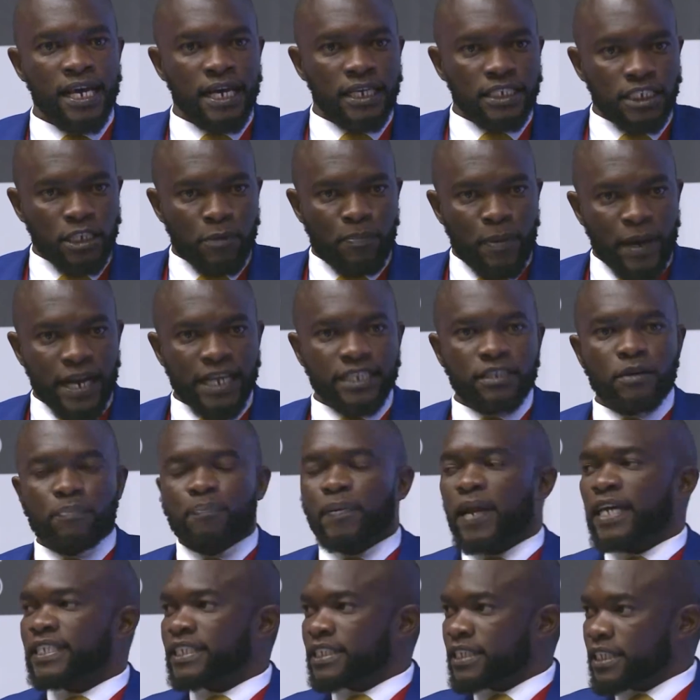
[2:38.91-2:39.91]
Separate the
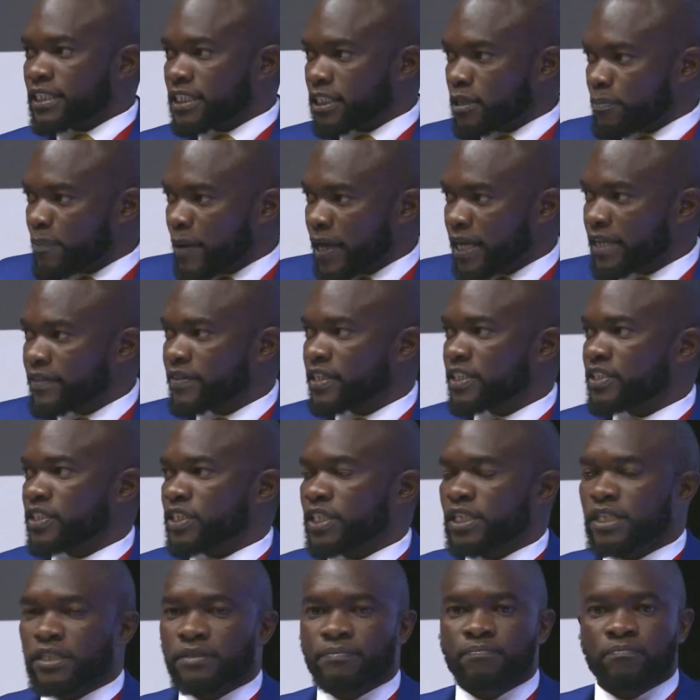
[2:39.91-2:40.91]
plastic, separate the
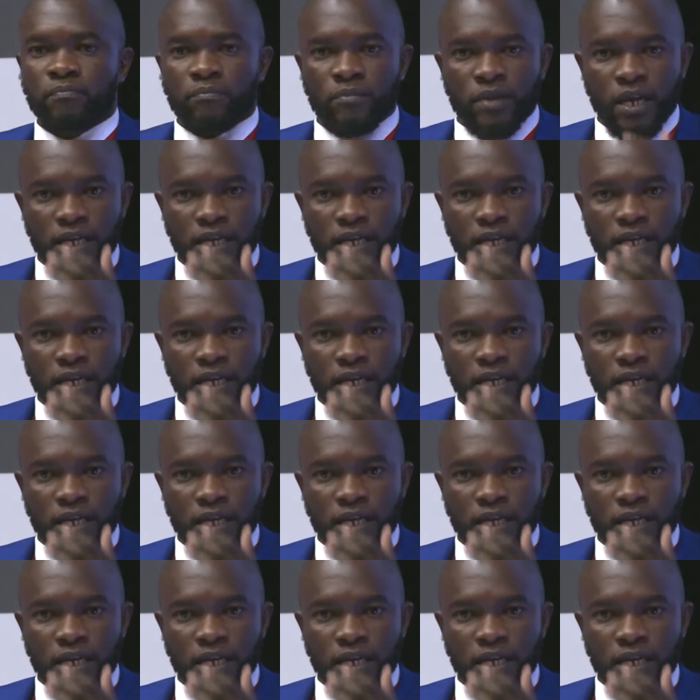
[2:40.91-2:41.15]
tin,